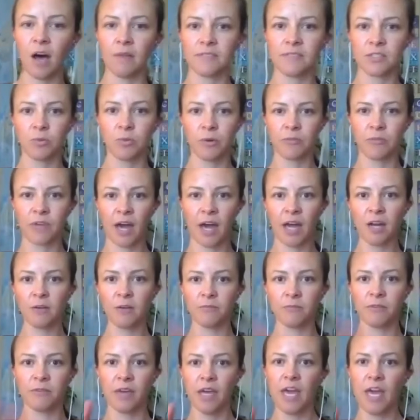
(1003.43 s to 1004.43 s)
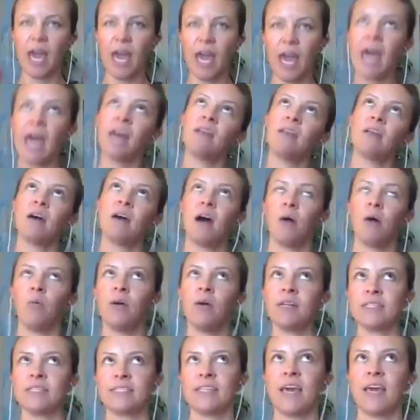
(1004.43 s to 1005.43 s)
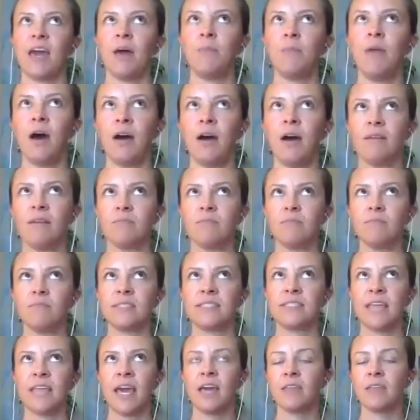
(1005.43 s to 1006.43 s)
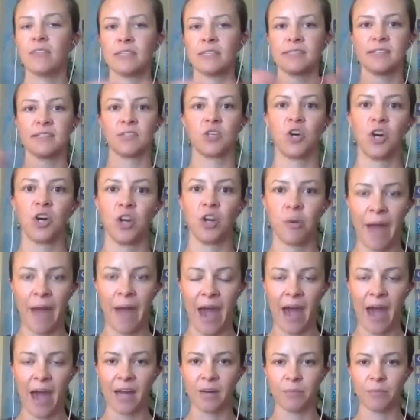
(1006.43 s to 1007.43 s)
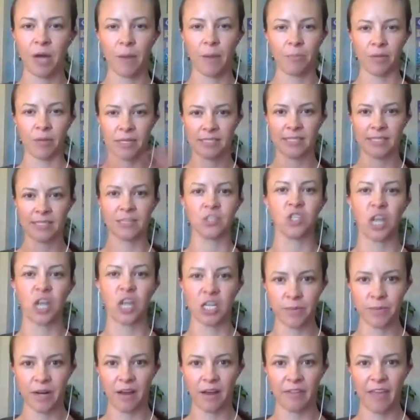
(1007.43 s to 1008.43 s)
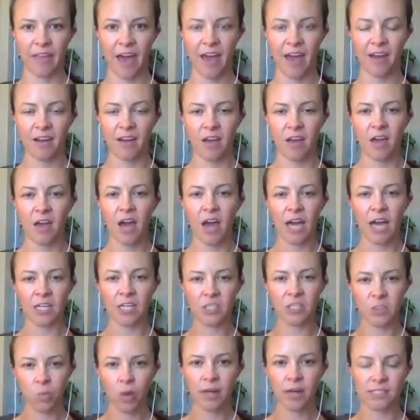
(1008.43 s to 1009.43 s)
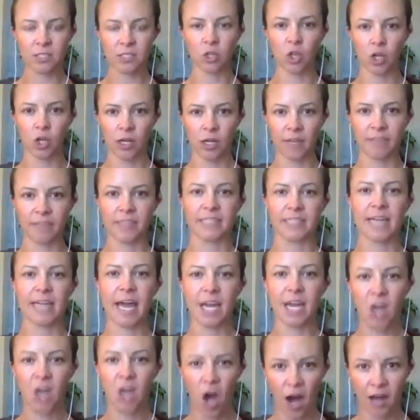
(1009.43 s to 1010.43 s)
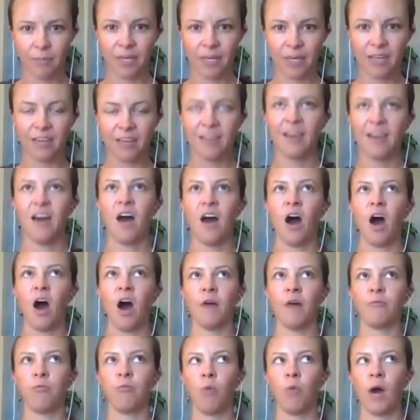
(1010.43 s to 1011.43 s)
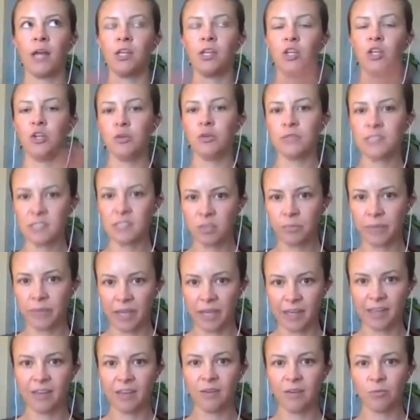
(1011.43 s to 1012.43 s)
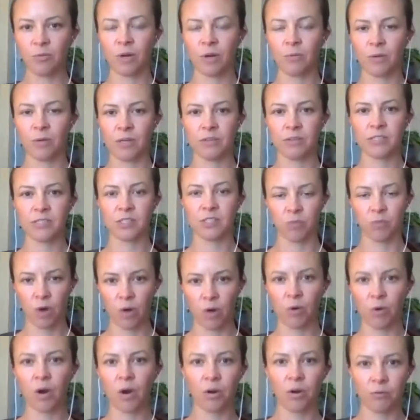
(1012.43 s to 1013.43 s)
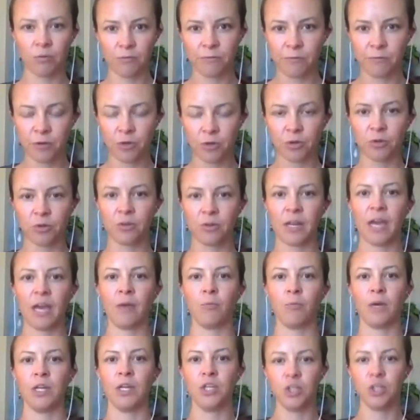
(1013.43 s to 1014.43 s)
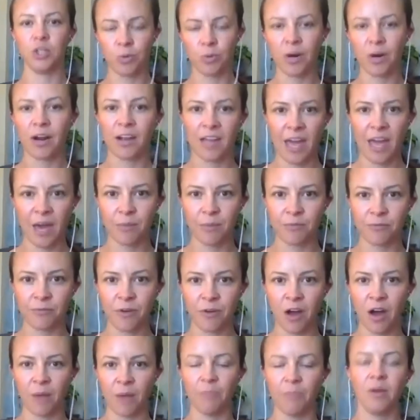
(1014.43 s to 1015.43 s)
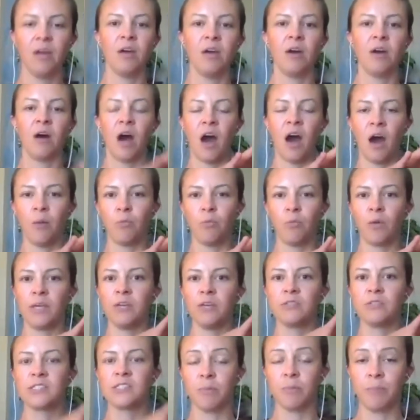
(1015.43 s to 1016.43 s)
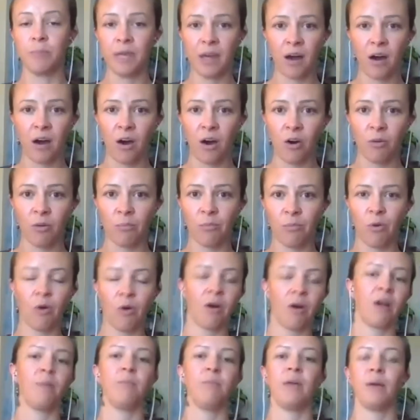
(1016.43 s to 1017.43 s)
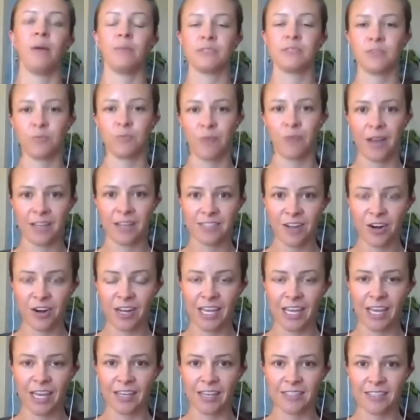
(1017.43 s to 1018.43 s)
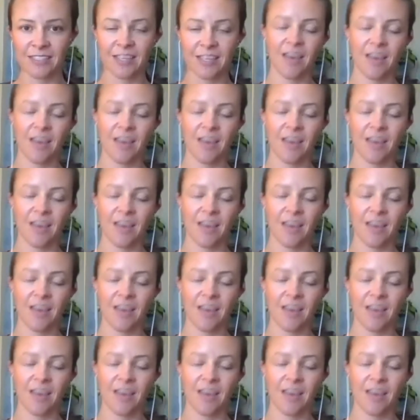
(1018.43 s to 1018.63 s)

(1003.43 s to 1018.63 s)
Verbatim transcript: So we've kind of, and I wanna say, I'm not saying this is good or bad, I'm not placing judgment on that. I just want us to look at the dichotomy of what used to be when we used to grow our own food and we knew where it came from. Um, we used to be at home more and be able to raise our kids.